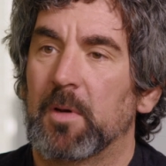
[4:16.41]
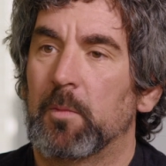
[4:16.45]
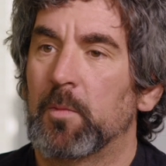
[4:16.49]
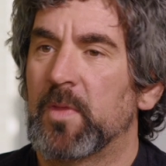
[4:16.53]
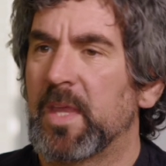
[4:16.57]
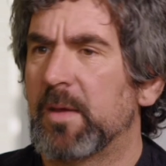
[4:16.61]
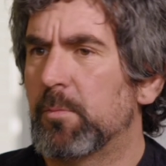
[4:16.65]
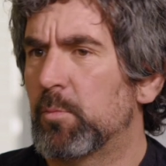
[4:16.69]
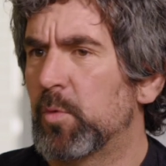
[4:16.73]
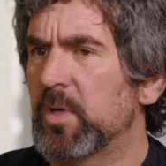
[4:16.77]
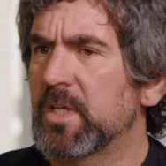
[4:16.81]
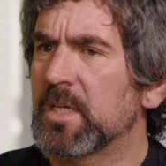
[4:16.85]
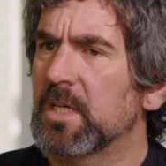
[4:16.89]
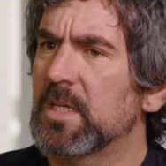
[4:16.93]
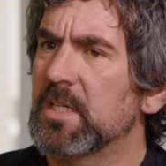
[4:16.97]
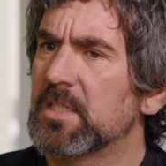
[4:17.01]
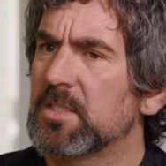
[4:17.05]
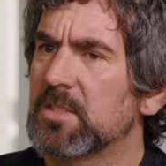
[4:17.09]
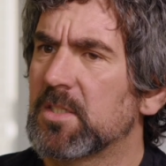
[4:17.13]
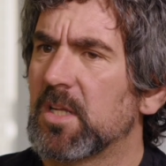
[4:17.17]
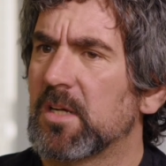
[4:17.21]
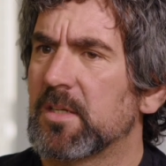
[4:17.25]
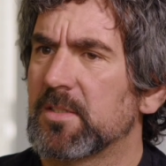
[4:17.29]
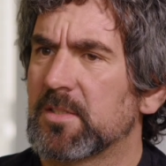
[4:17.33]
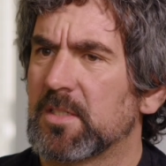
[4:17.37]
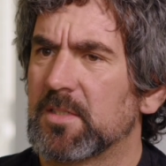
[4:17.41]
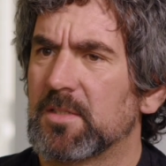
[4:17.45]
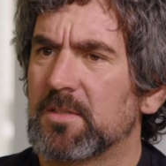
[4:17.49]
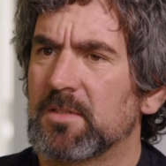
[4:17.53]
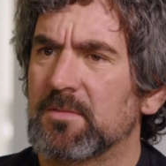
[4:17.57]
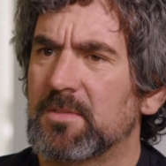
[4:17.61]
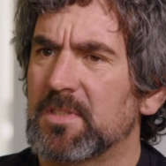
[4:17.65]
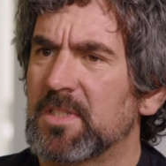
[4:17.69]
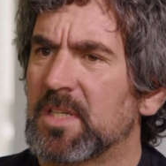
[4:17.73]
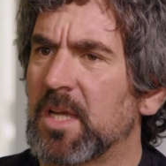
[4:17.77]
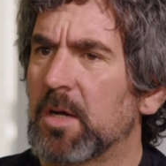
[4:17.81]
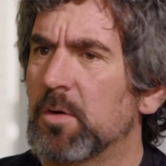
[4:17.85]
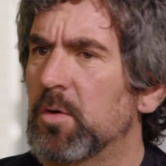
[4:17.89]
then we can start to
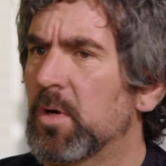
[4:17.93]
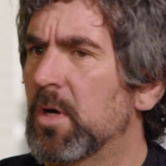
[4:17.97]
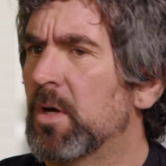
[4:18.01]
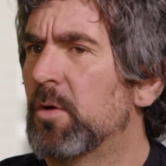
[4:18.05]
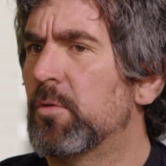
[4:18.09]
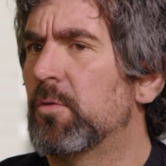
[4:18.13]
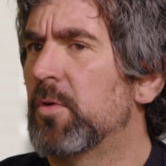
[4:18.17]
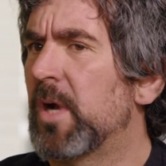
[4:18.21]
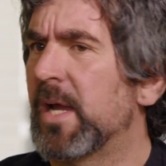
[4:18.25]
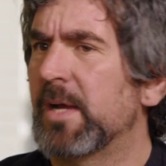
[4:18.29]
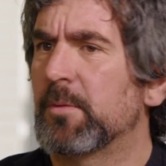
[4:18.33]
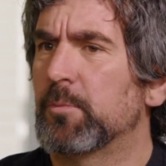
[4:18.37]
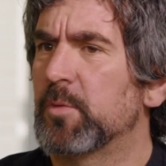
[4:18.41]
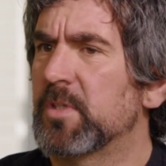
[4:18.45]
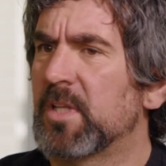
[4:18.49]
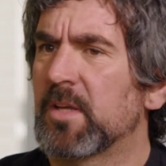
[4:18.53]
go around.